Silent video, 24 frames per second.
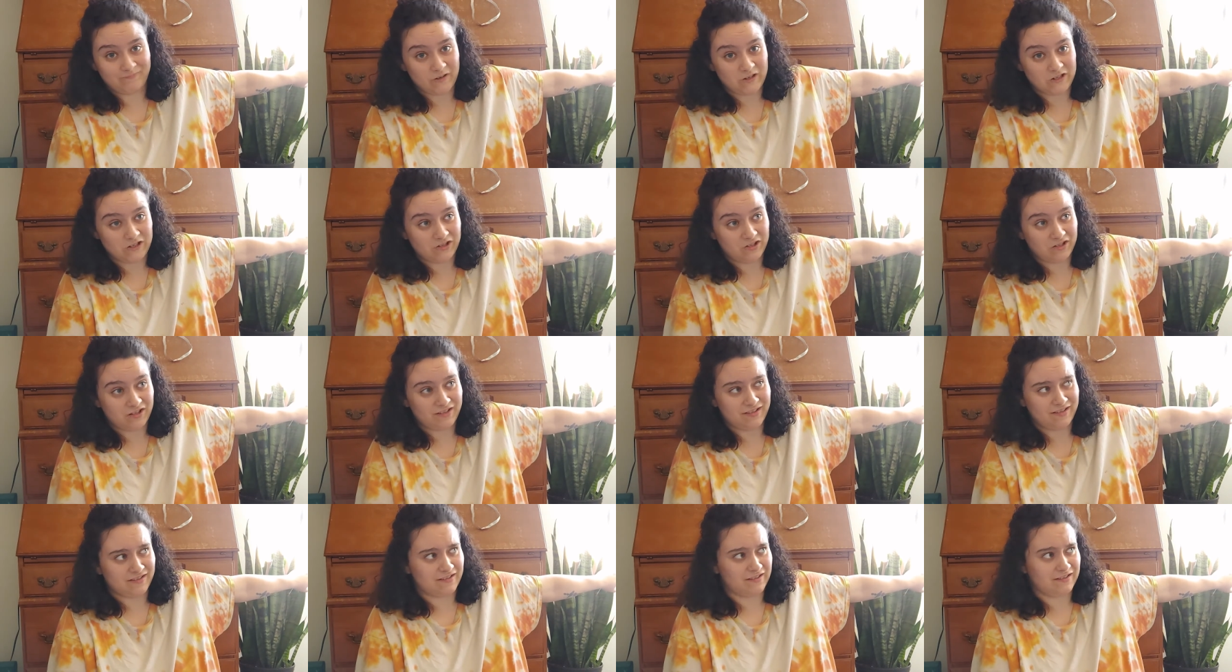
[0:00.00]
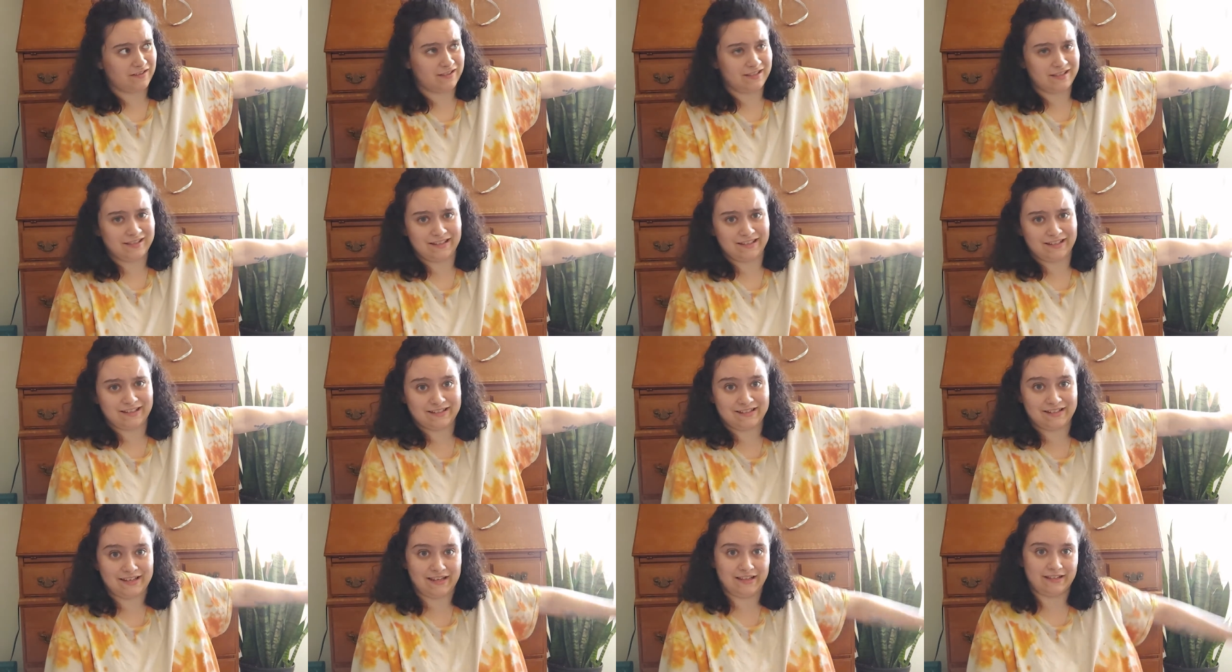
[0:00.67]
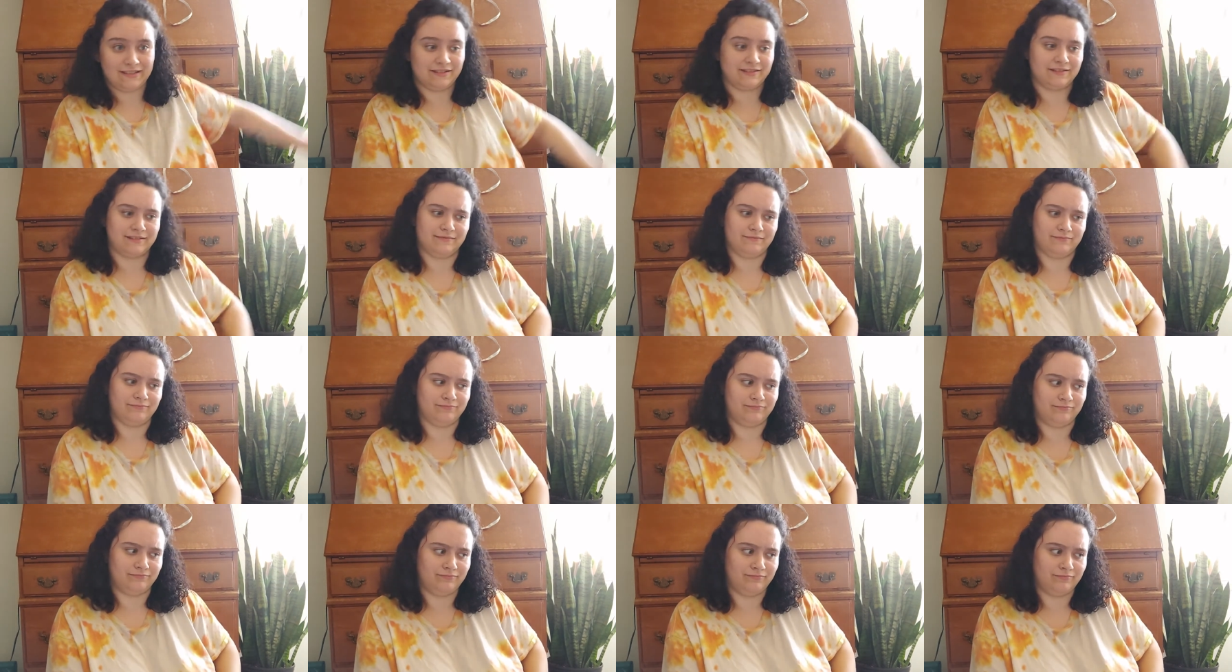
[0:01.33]
which is in six days,
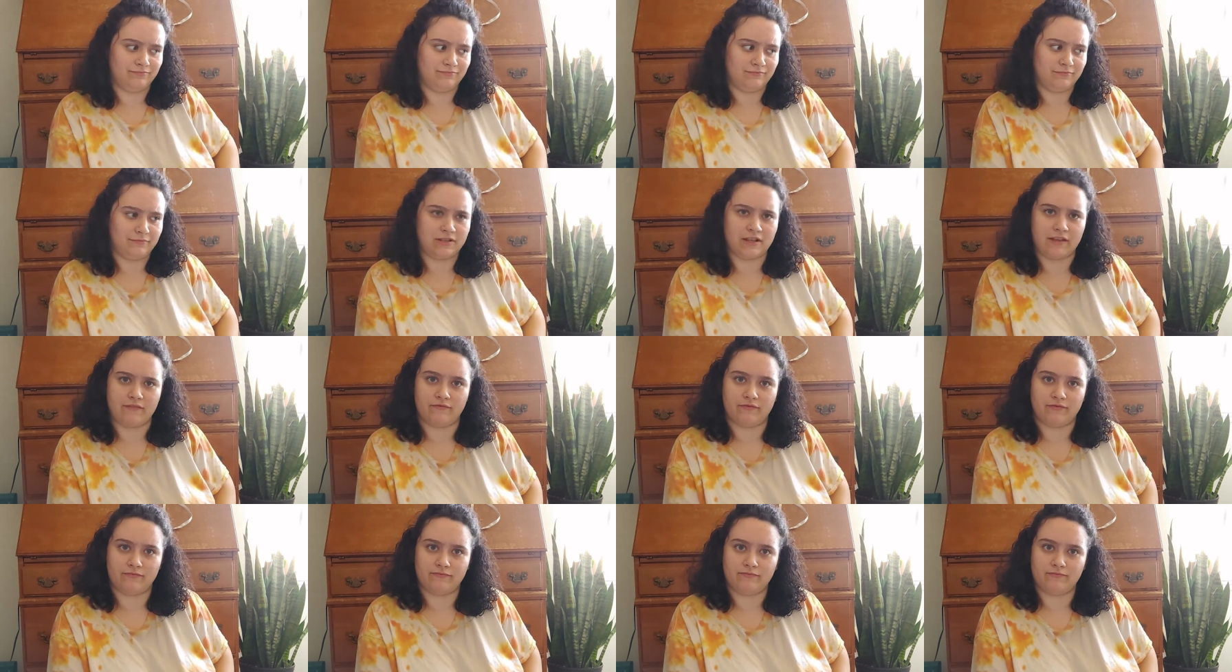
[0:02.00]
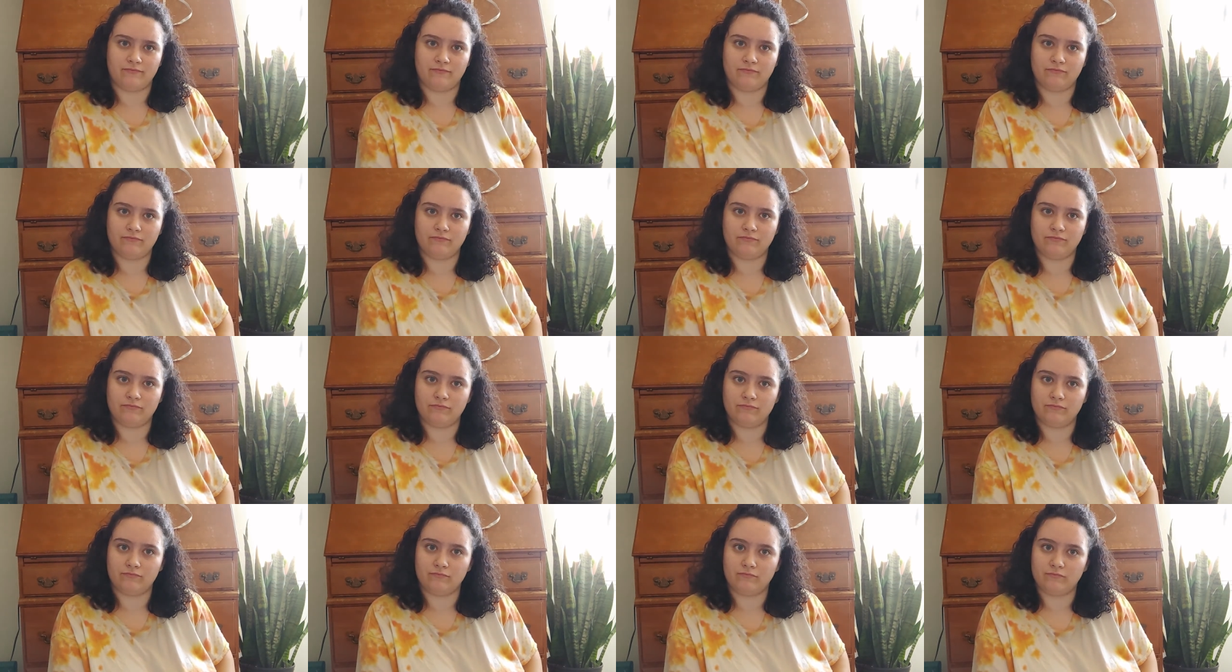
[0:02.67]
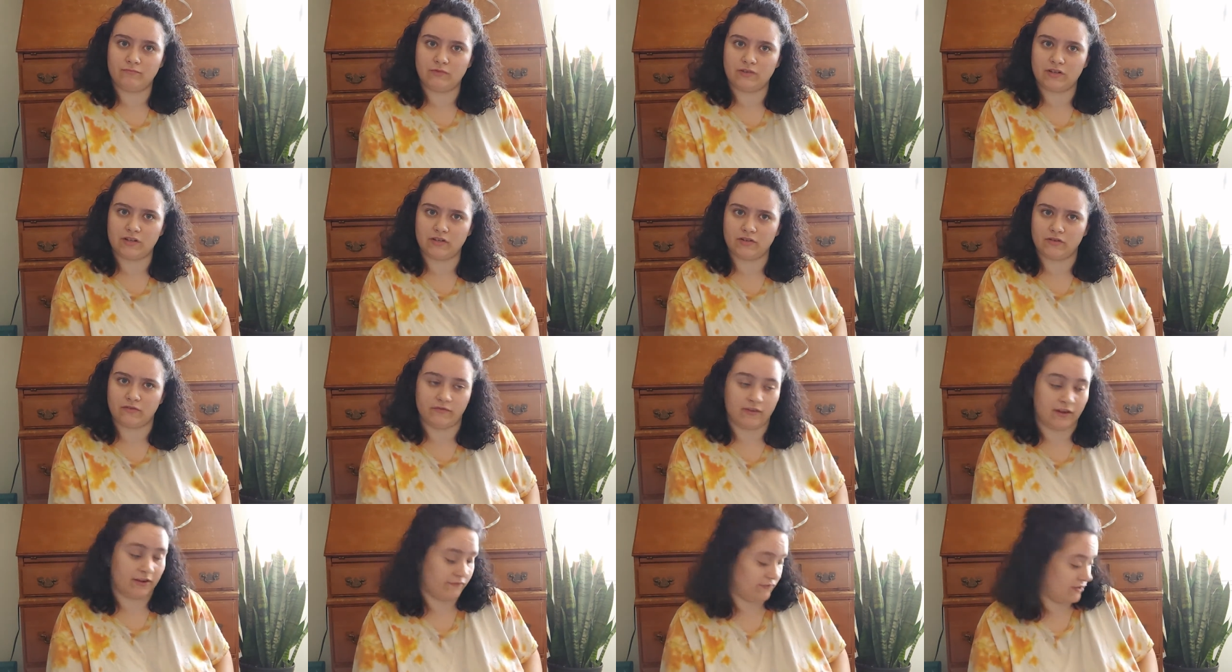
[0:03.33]
seven,
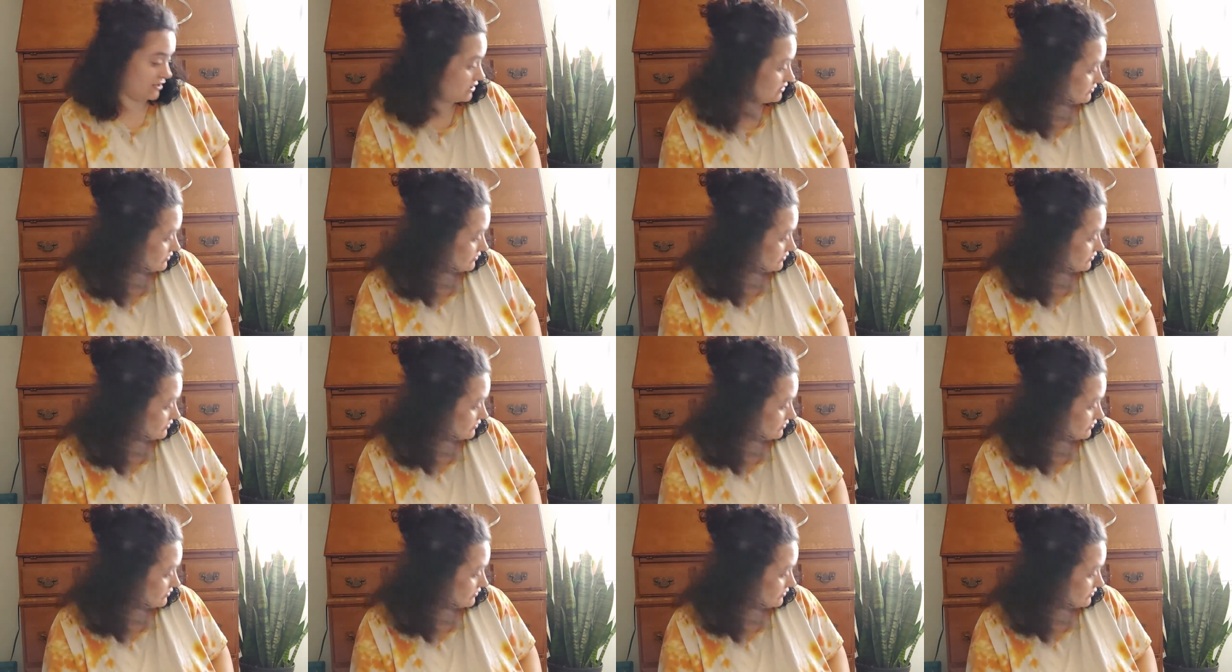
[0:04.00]
six or five